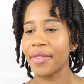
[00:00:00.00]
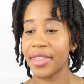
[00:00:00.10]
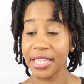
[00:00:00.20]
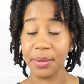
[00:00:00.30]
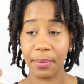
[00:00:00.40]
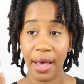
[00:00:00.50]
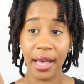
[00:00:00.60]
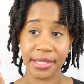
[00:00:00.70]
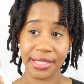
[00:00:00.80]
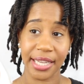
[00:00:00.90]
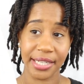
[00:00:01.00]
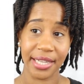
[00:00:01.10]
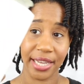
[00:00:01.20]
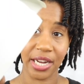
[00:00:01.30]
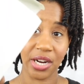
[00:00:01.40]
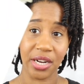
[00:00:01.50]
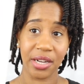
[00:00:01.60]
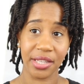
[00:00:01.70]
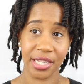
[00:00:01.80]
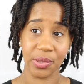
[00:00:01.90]
This box in here,
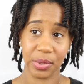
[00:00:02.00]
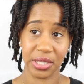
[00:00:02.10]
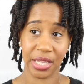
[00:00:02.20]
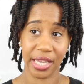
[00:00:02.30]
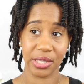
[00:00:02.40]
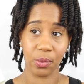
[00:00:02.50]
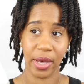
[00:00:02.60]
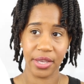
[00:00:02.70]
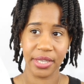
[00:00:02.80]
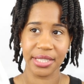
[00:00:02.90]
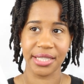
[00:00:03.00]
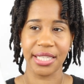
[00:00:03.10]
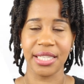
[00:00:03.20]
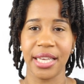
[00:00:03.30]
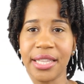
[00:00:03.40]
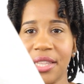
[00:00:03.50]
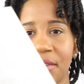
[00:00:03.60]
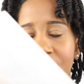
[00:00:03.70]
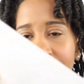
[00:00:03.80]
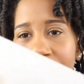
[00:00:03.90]
this was like wet. You can see like
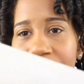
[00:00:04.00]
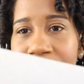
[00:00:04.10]
the